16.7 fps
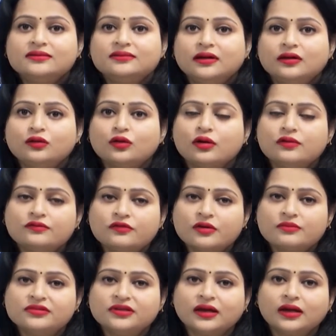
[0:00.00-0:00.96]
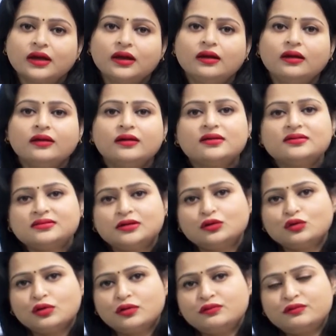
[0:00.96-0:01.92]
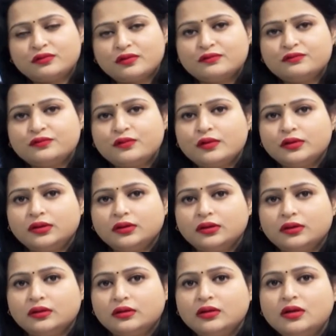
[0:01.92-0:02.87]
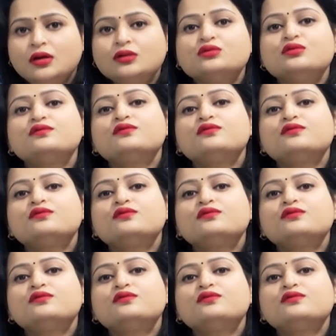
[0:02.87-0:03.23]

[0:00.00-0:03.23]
set on from second year, set on from fourth year. So,